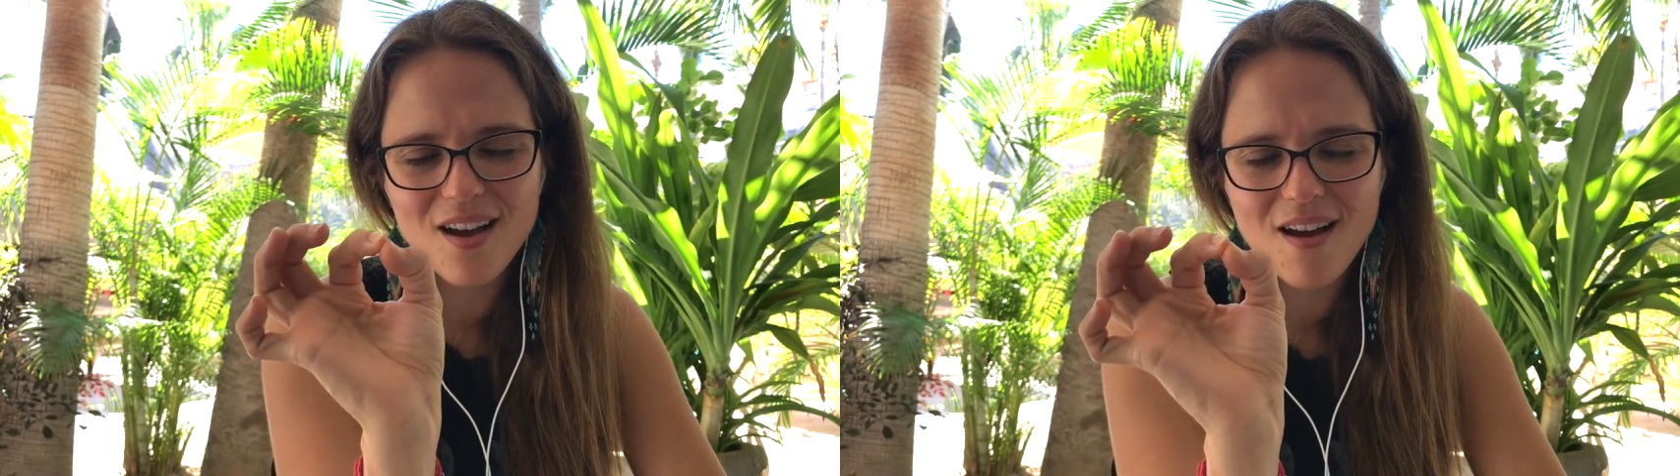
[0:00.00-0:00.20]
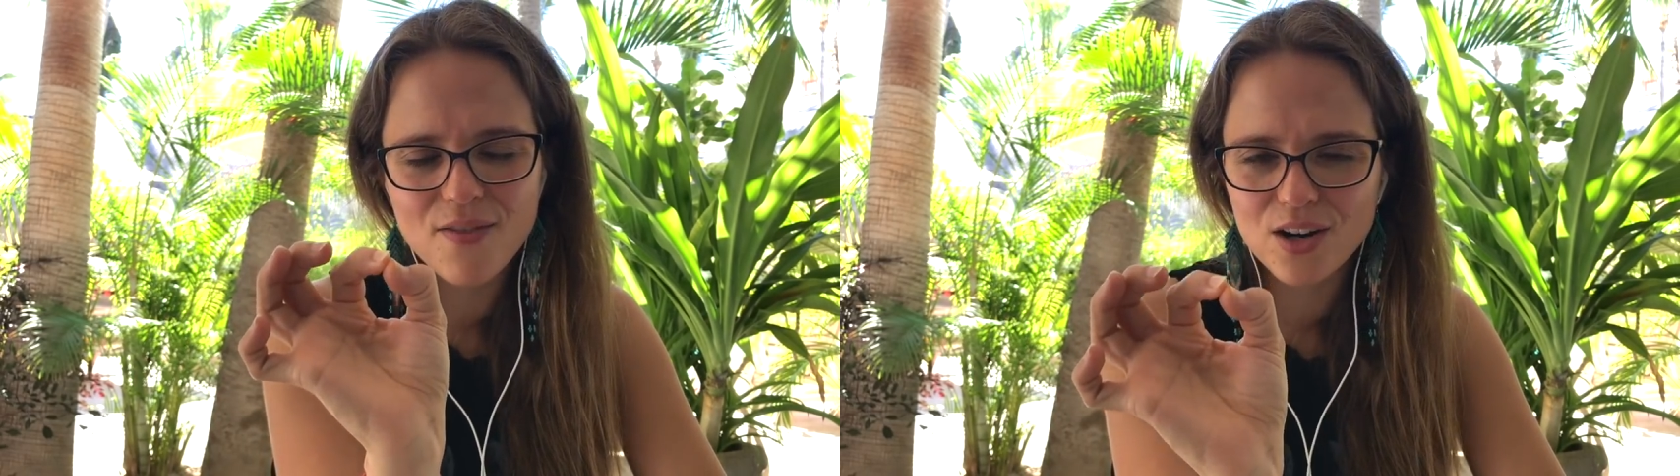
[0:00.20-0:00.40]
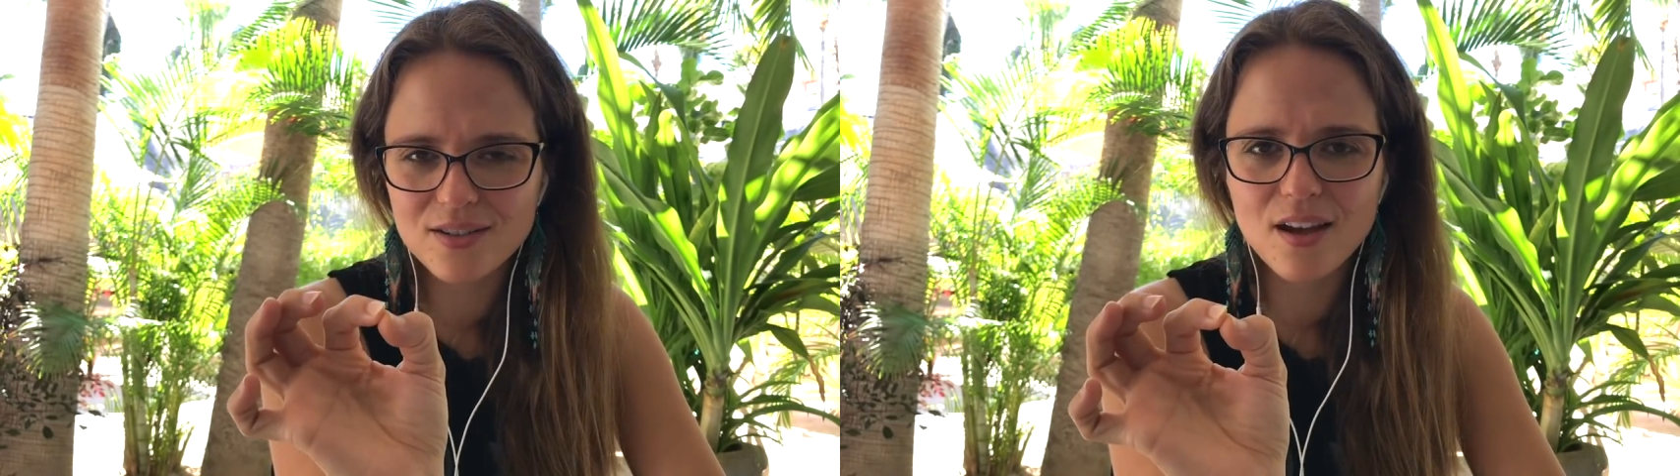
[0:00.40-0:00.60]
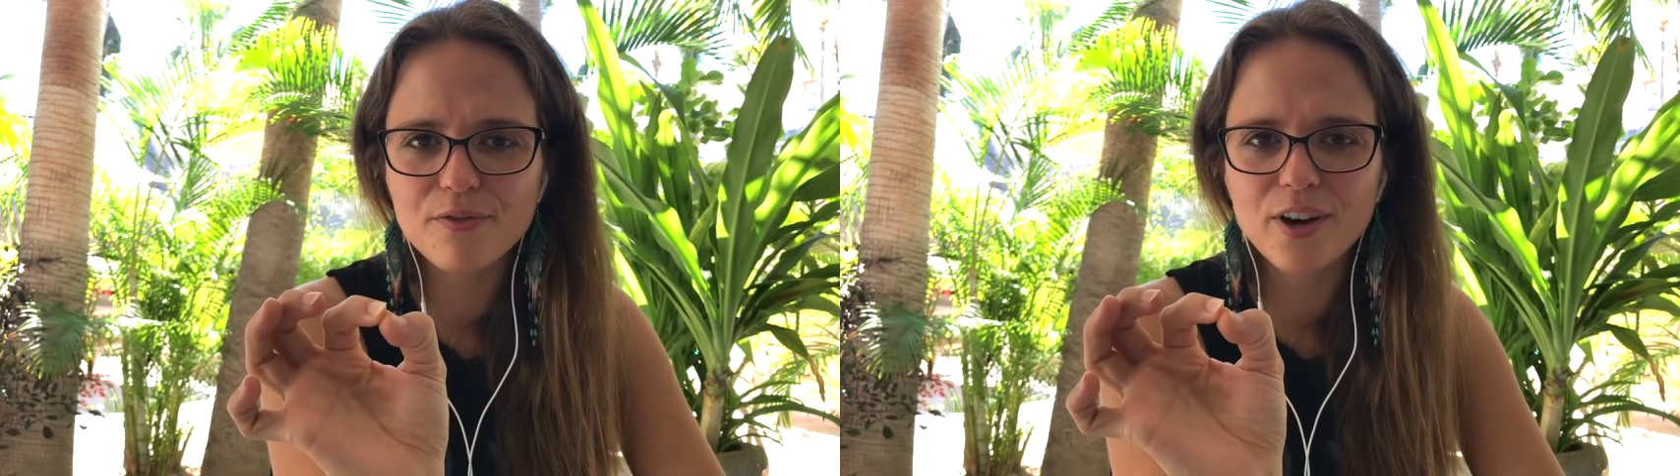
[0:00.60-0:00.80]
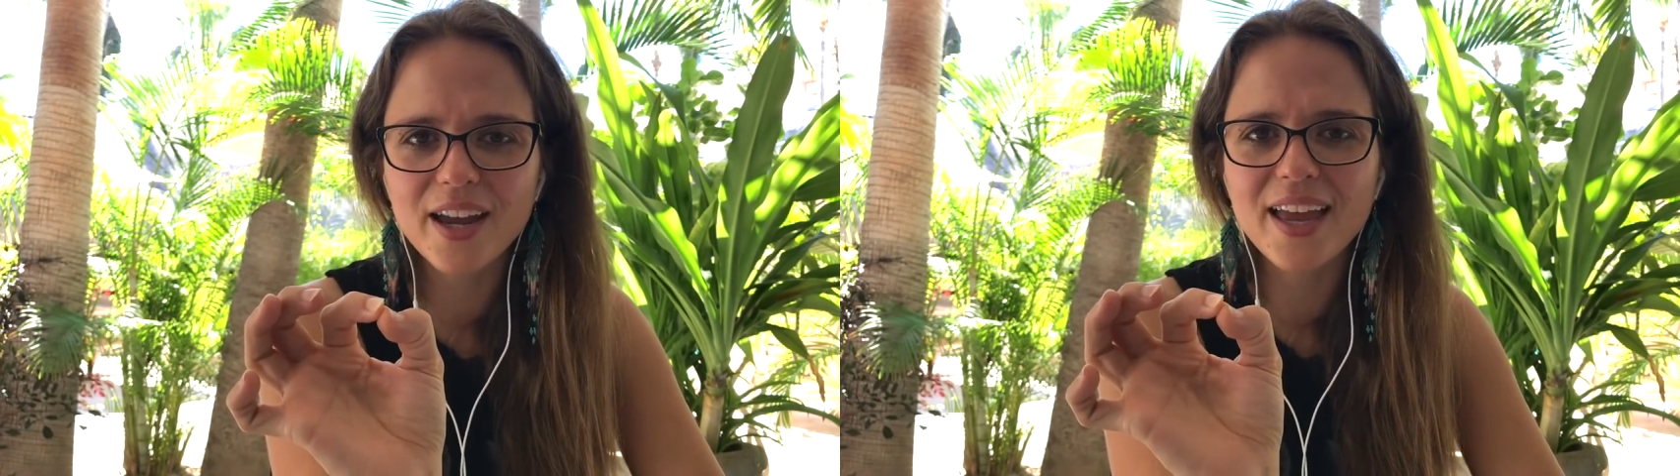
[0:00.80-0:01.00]
of our
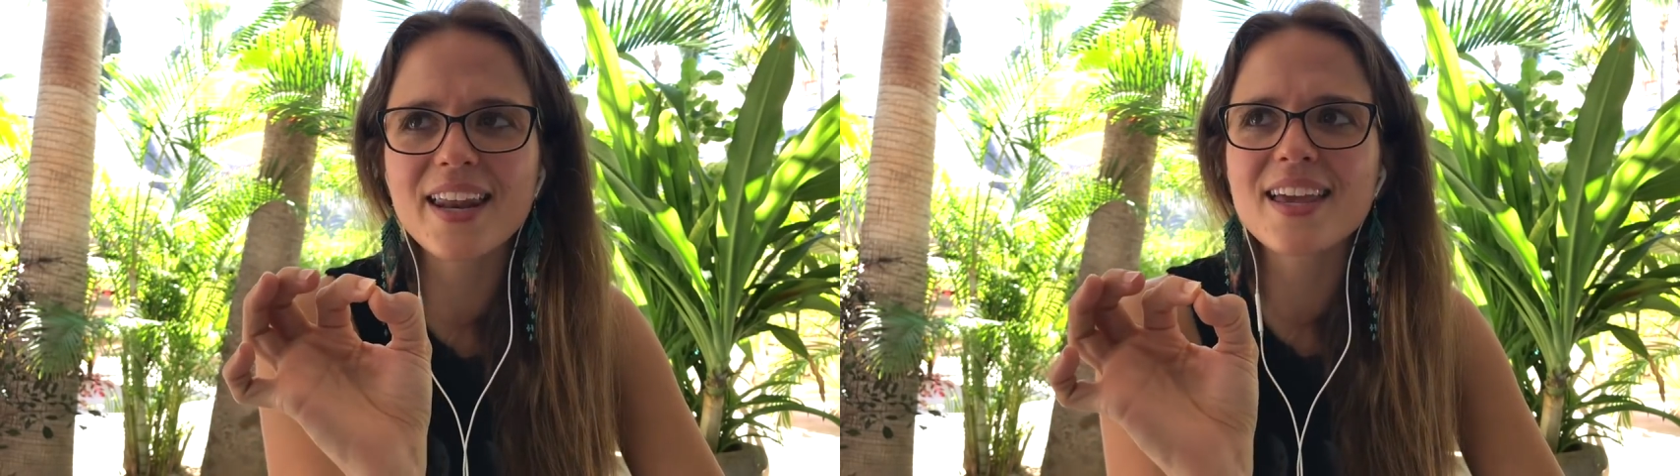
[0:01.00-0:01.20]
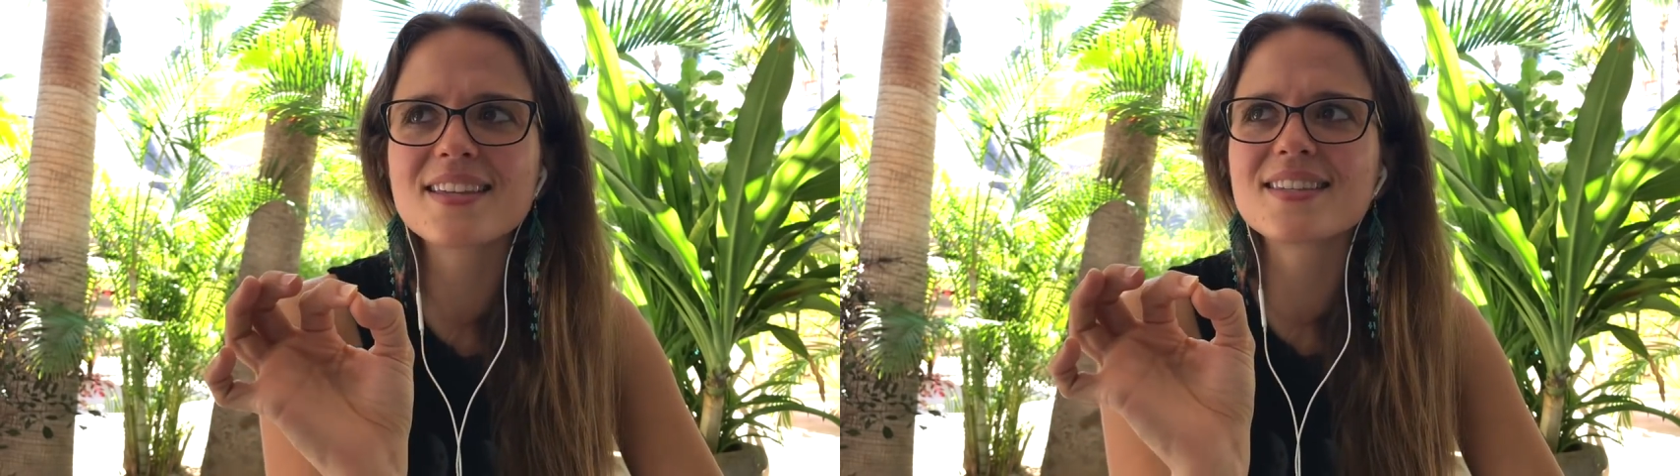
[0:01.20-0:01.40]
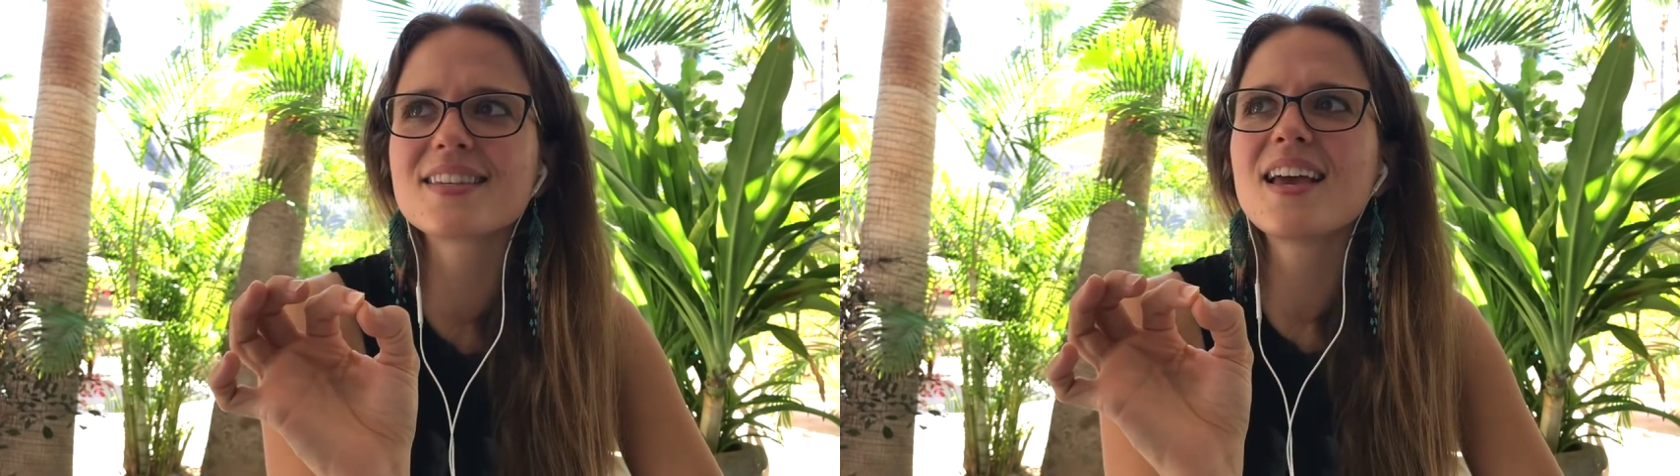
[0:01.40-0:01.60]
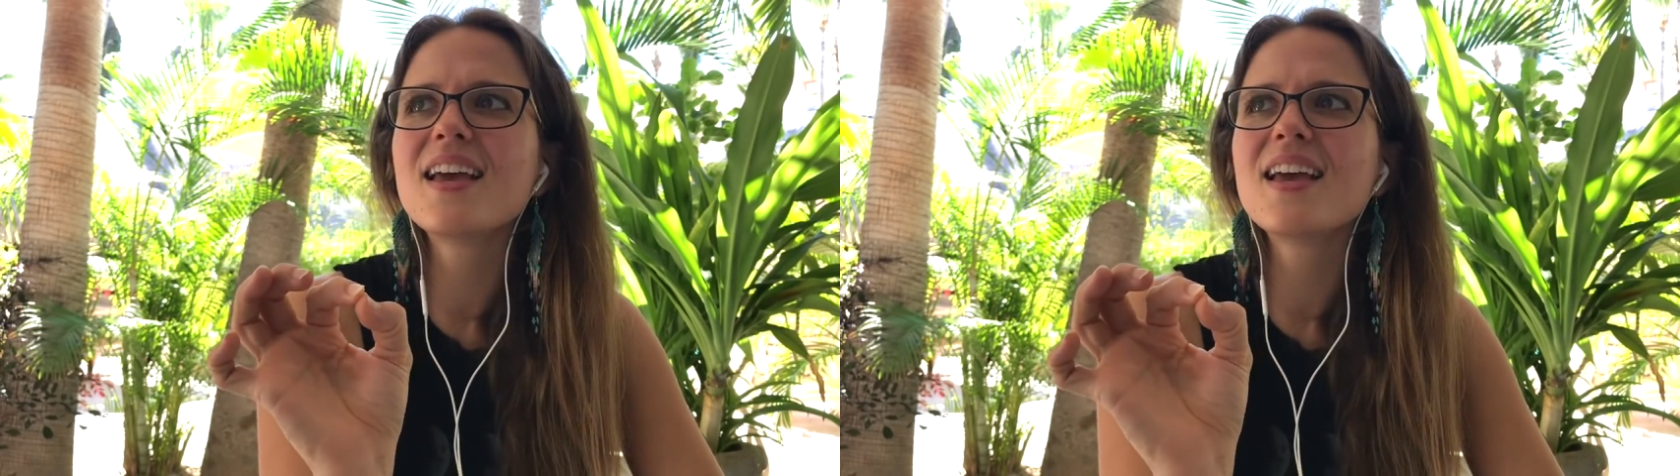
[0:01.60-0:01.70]
suffering. It is